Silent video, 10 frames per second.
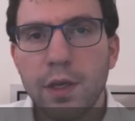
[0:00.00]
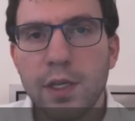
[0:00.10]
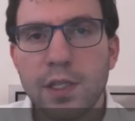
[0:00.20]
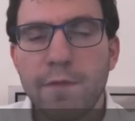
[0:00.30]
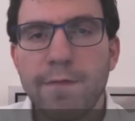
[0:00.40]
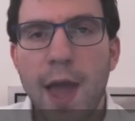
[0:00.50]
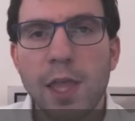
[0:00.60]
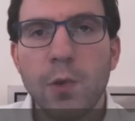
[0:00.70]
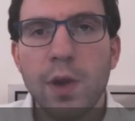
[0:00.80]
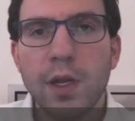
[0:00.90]
is
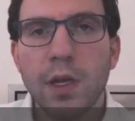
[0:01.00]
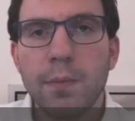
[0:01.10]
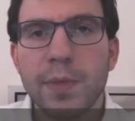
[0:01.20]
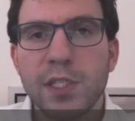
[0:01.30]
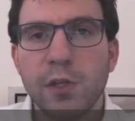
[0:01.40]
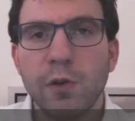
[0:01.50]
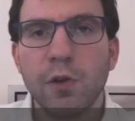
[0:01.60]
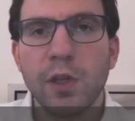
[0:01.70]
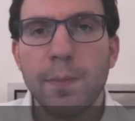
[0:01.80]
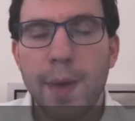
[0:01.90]
evaluating
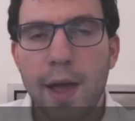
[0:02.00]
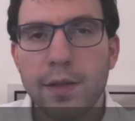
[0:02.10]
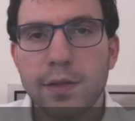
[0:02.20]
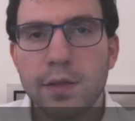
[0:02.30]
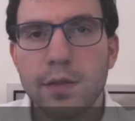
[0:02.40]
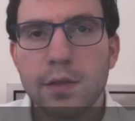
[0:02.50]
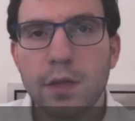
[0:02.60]
material imbalances.